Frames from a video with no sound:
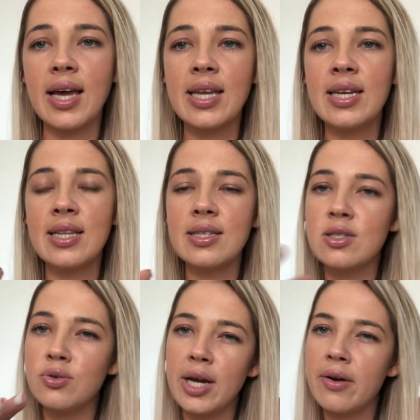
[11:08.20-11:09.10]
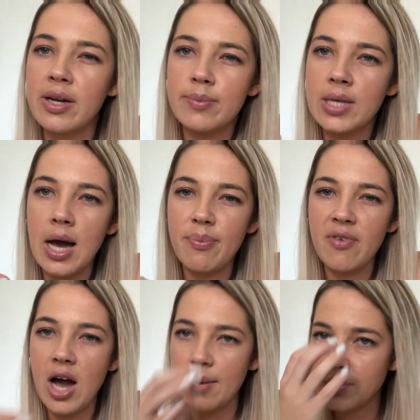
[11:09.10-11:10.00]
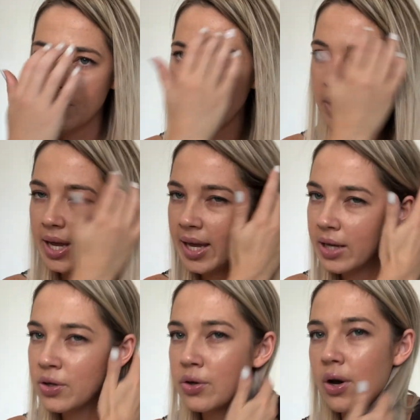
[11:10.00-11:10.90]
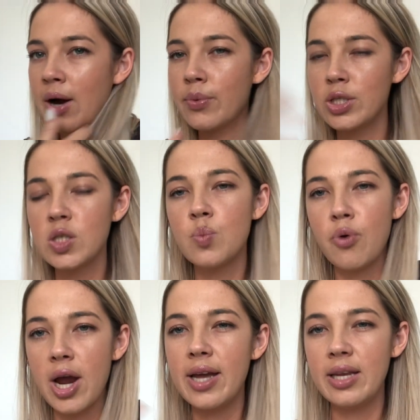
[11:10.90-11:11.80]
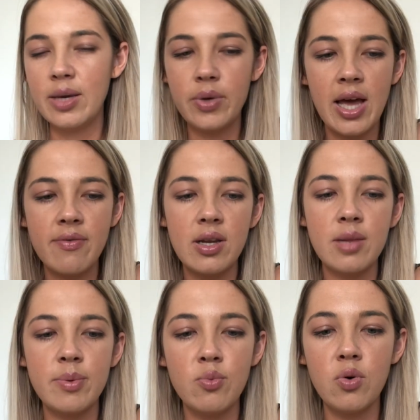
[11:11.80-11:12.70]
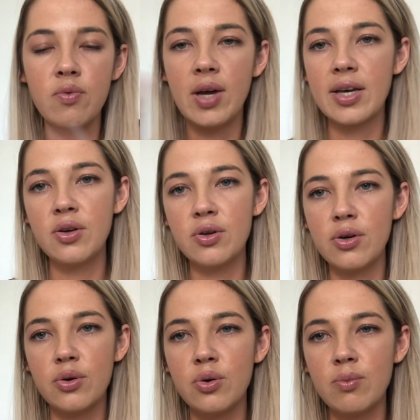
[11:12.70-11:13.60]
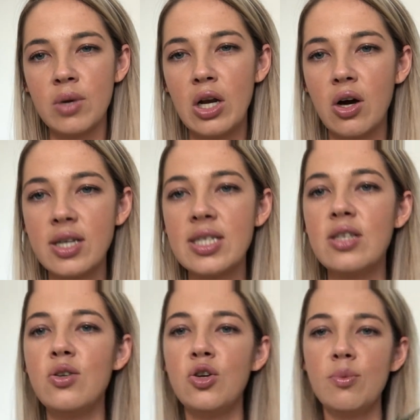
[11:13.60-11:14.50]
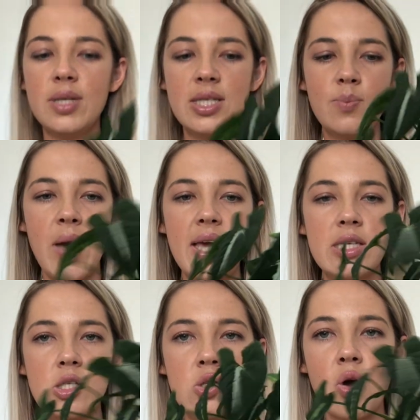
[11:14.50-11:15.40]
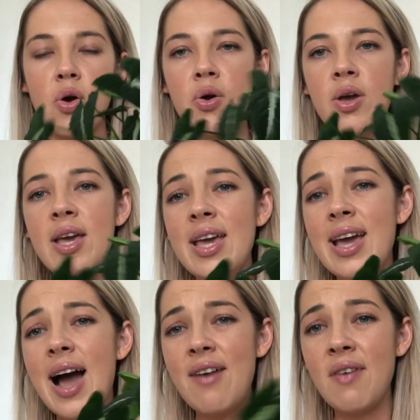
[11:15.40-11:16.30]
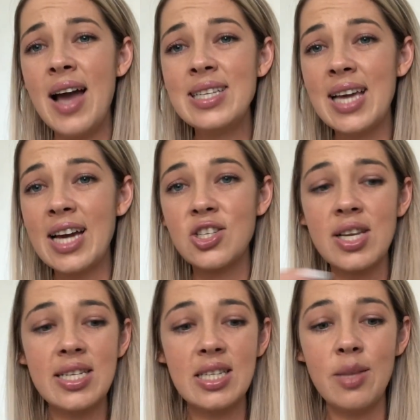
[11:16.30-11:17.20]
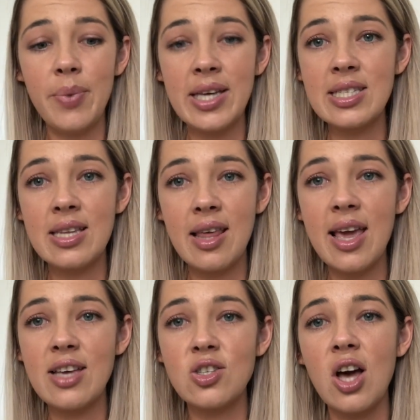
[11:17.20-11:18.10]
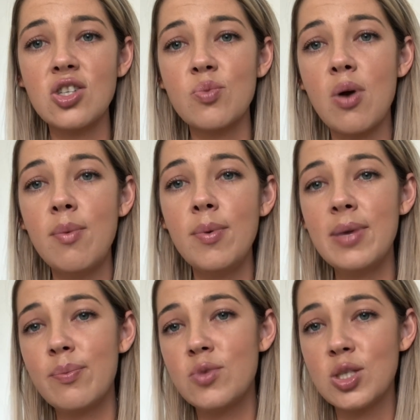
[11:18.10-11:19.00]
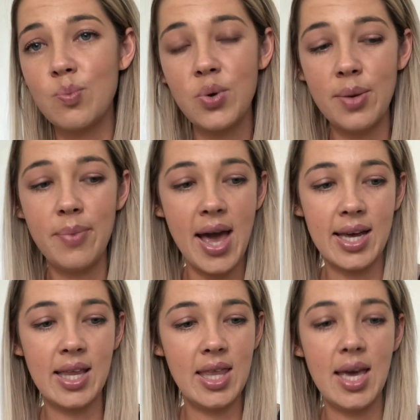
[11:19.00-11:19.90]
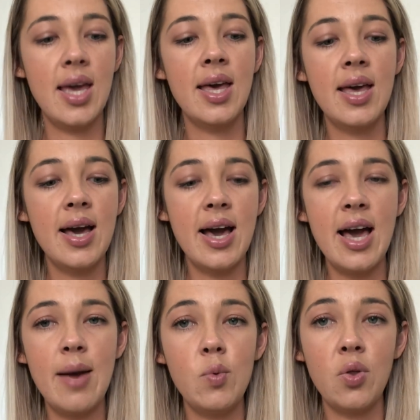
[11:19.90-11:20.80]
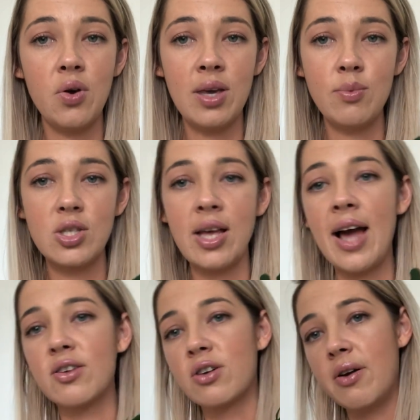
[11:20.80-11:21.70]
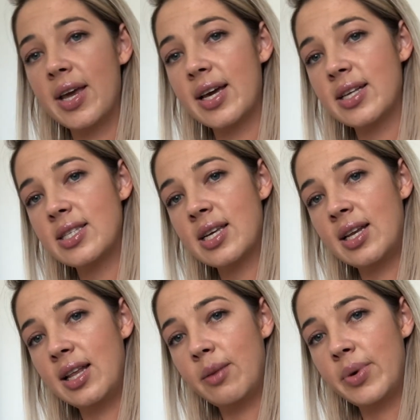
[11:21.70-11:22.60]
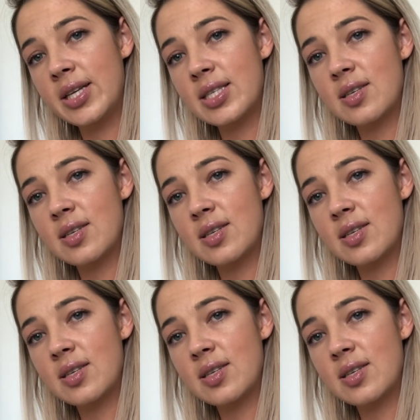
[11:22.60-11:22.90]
in a little terrarium type vibes where, you know, I would spray and he would have a little bit more of like, you know, a locked in humid space. So I found he actually did the best there, so I should probably just put him back in there, although he was outgrowing it a little bit.